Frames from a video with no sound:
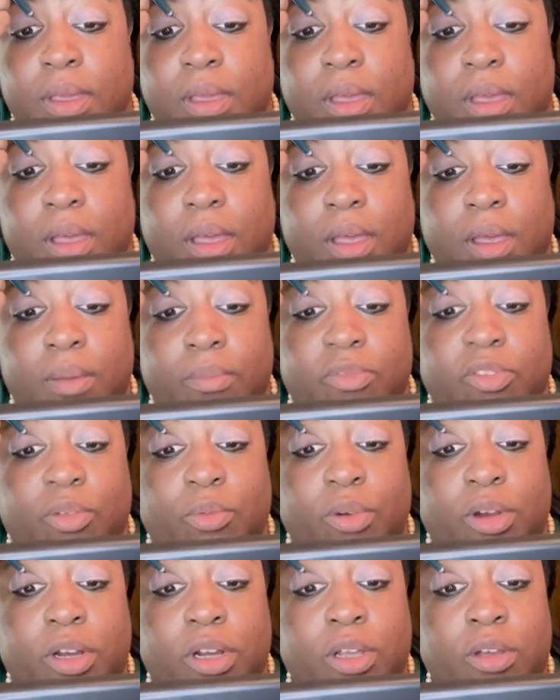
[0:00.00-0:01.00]
So
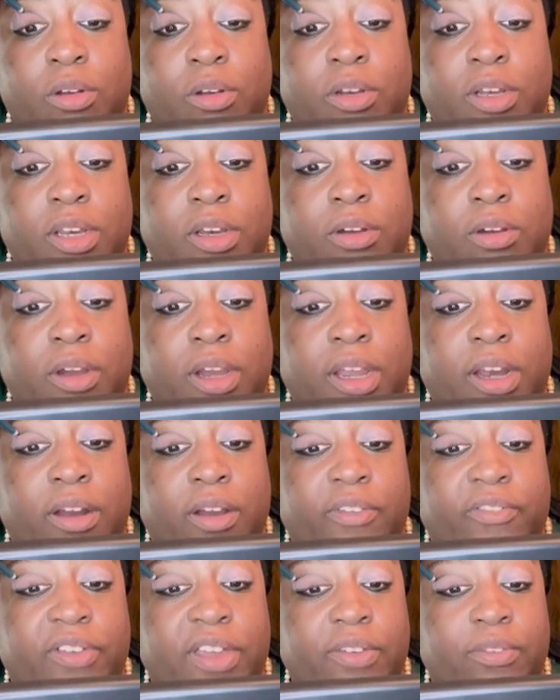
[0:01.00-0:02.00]
we're going to go to dinner at
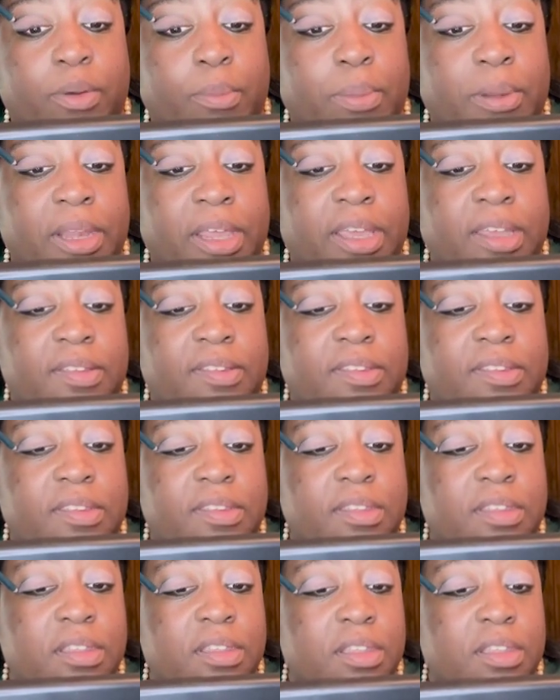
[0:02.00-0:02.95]
our favorite place.